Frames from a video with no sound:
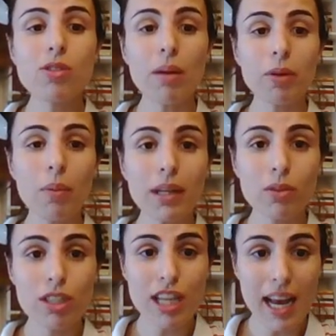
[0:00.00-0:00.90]
So I'm going
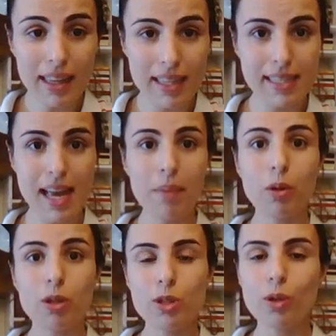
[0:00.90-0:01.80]
to check this app
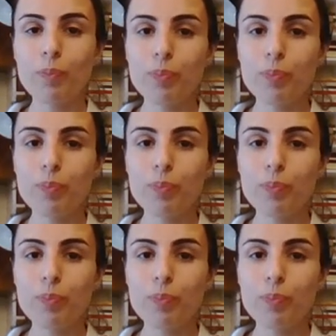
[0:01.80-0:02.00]
also.